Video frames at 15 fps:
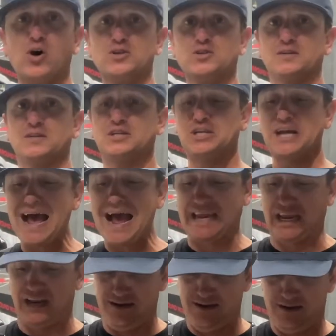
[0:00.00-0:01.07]
to the
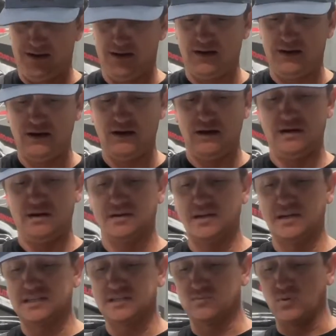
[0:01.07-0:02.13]
jacket.
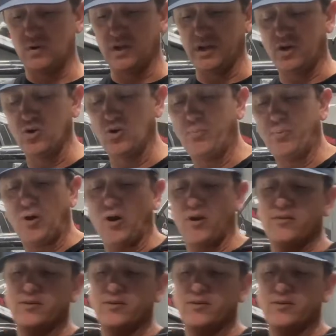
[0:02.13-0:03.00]
This is really cool part of